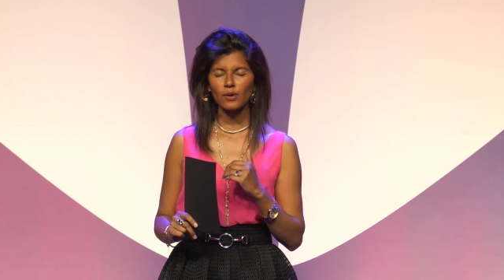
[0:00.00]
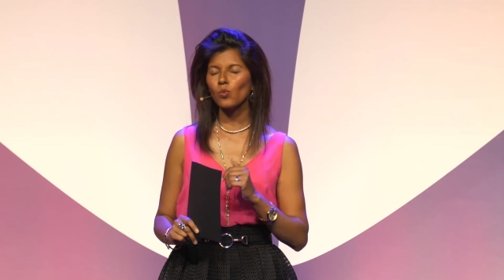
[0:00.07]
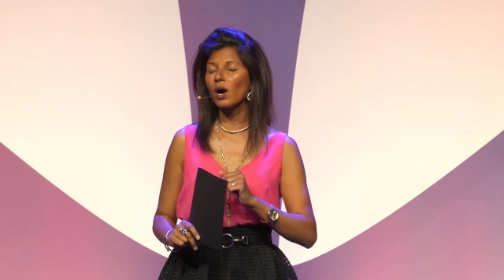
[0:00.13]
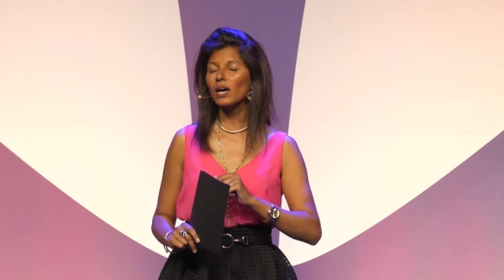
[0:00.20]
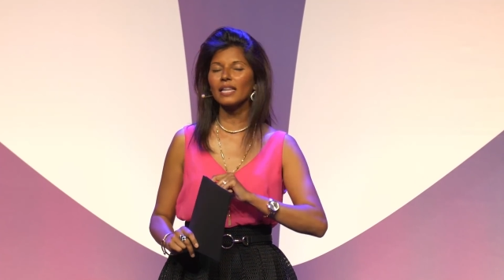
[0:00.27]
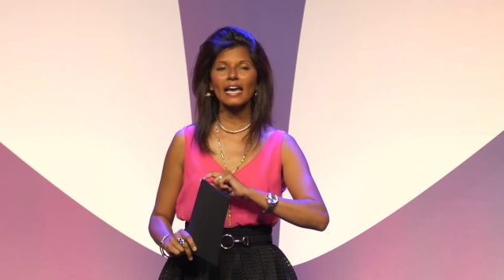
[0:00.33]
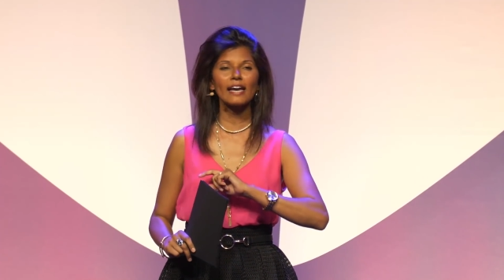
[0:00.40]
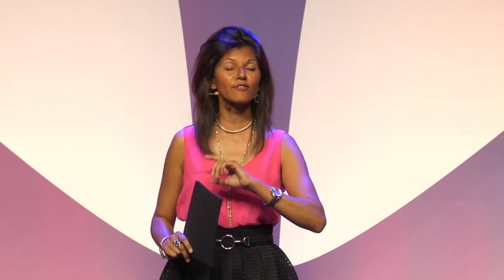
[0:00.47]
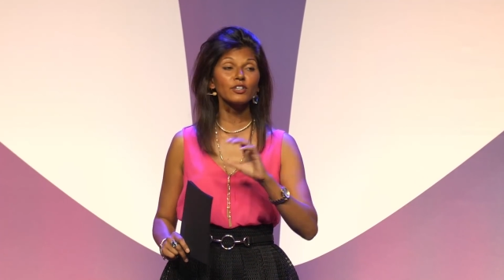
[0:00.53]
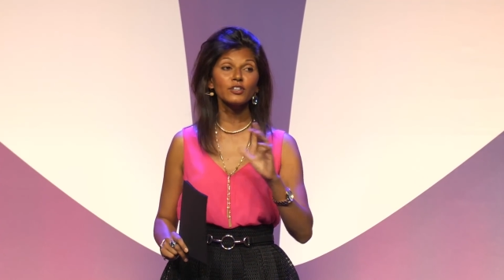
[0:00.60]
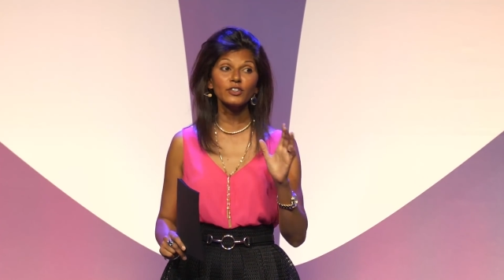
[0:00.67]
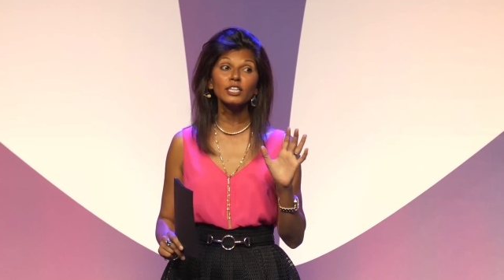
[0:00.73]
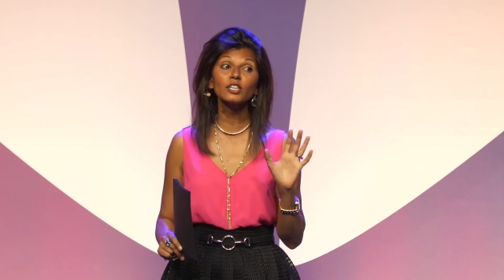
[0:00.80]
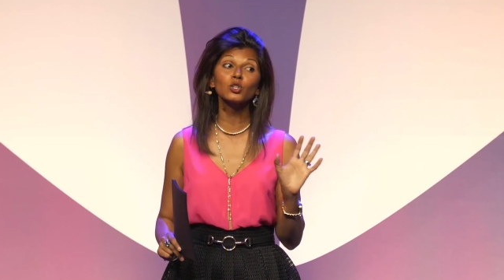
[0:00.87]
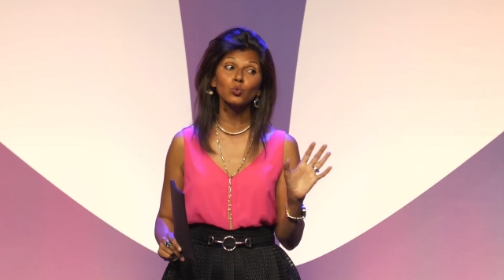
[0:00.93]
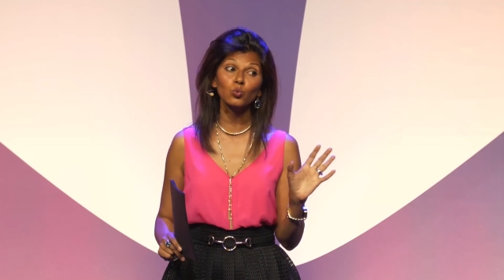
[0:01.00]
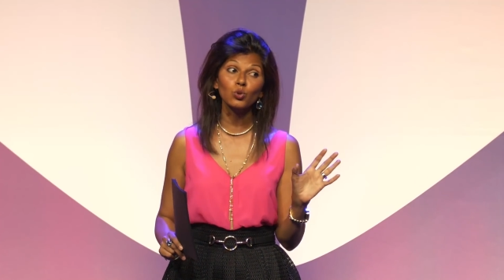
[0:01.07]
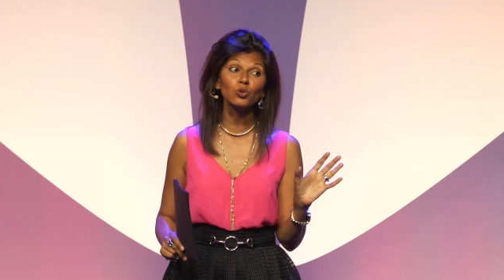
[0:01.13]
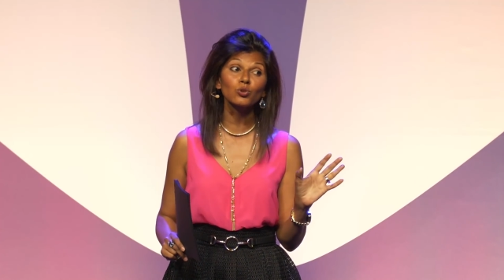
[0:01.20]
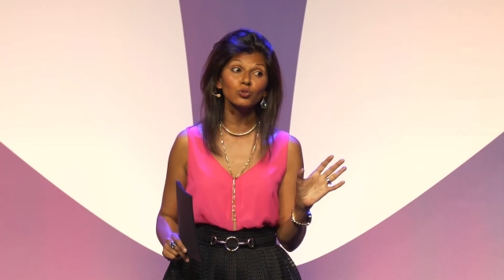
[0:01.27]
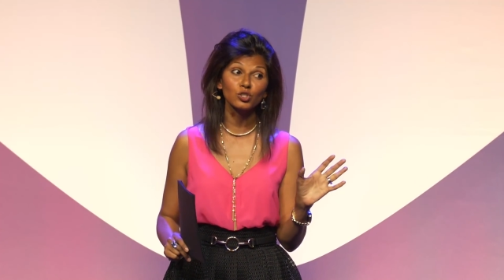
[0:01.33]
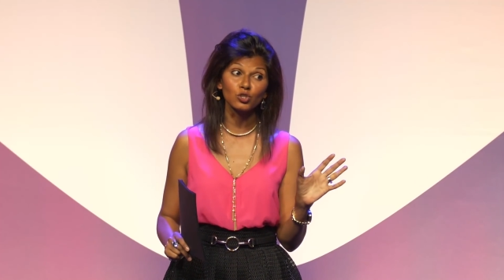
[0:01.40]
while everything in the
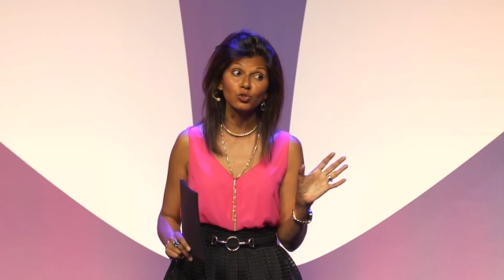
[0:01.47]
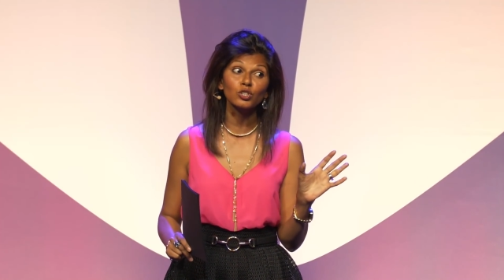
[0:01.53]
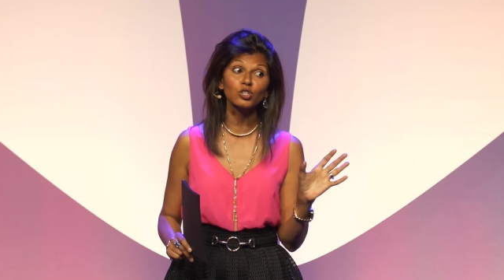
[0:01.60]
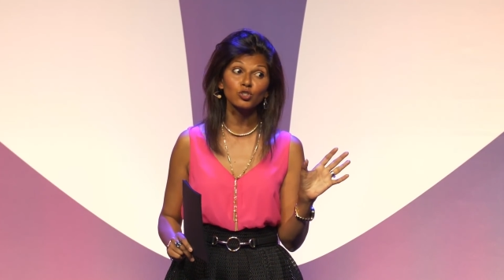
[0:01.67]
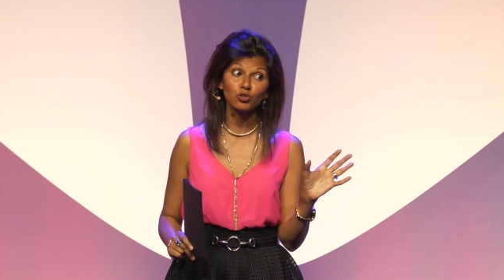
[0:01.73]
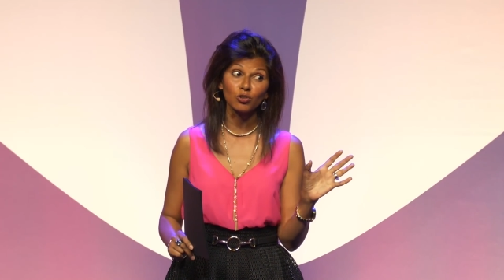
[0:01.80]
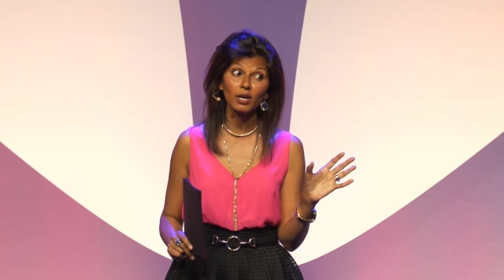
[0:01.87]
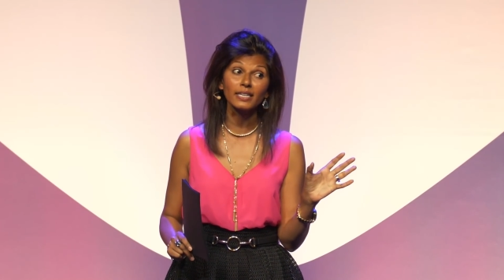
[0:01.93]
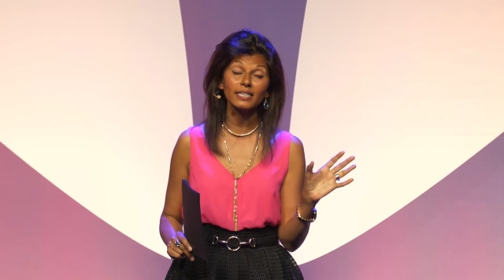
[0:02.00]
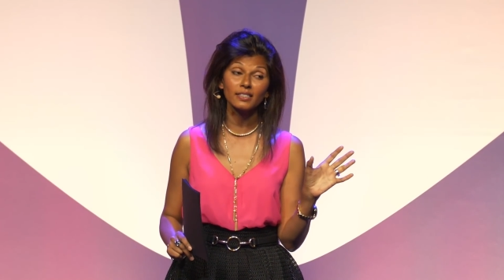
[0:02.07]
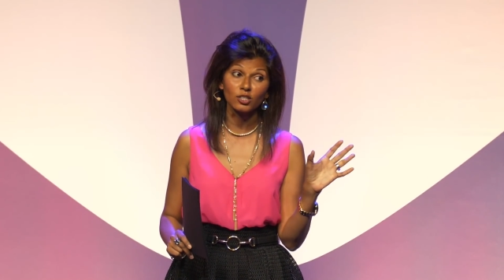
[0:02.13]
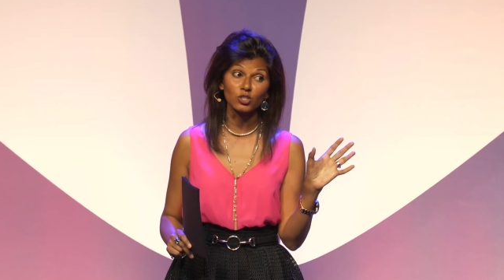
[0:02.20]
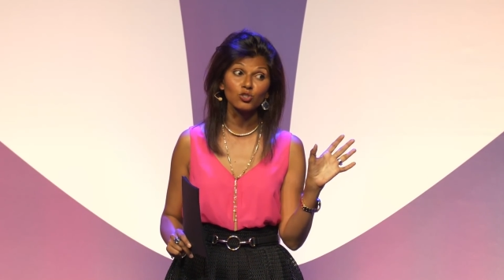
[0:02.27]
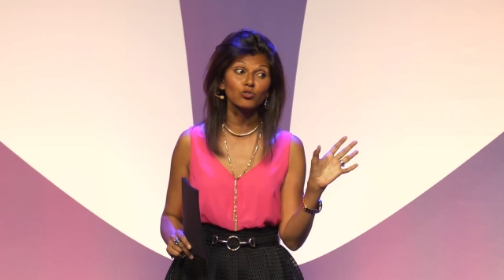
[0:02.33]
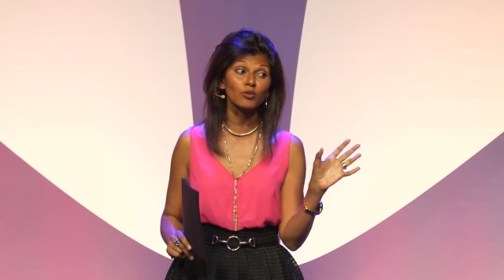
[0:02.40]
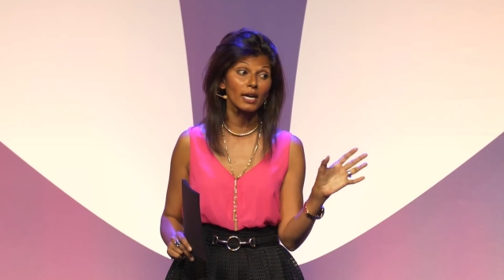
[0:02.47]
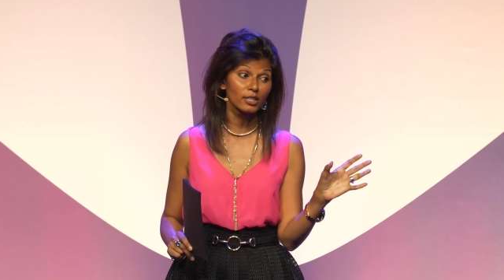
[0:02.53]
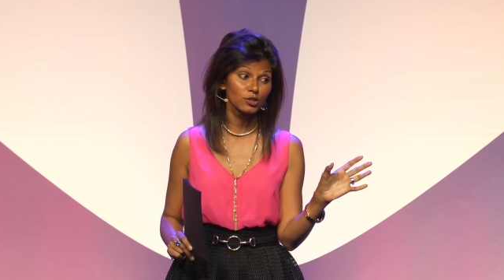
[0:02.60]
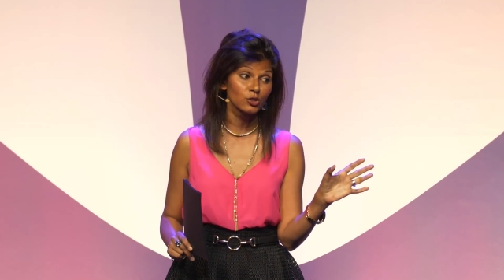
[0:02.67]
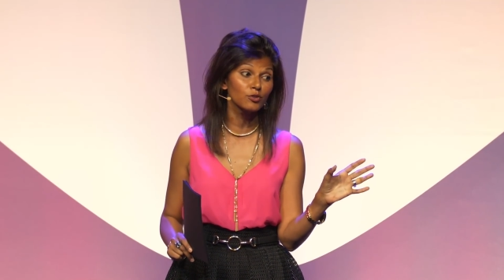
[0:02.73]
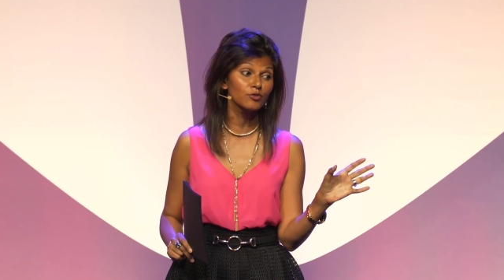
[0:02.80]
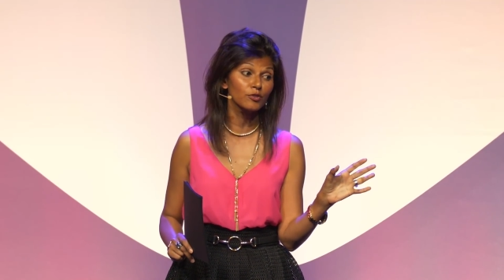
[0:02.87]
world is going to try to distract you